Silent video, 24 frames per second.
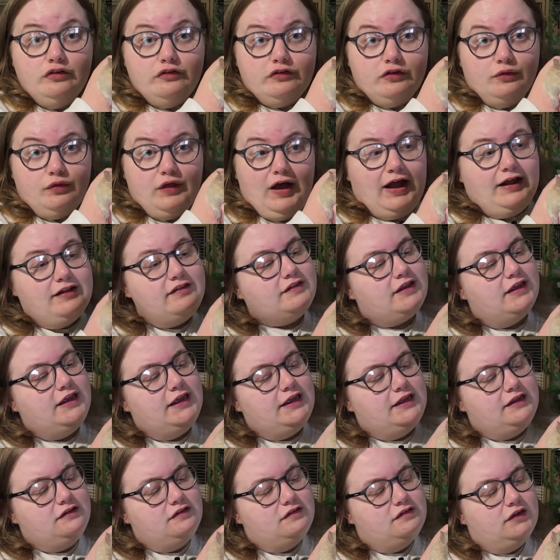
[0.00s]
So that
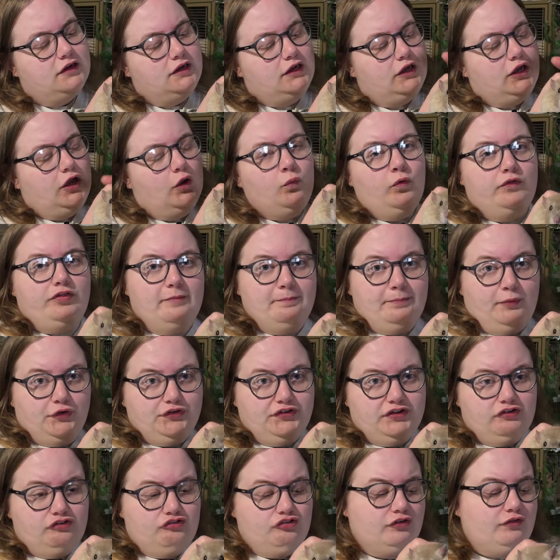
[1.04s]
is what the
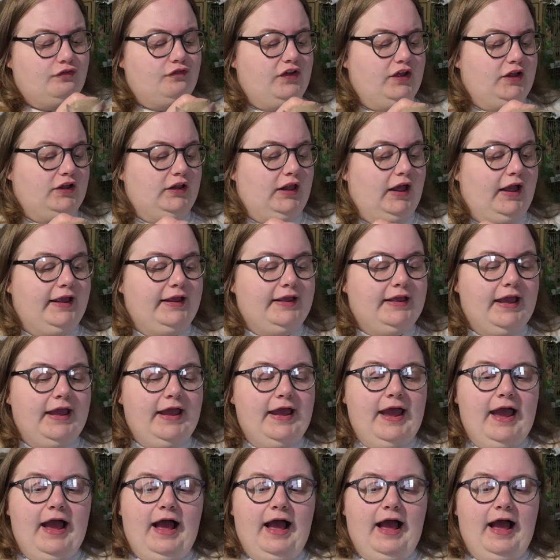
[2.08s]
body should feel like.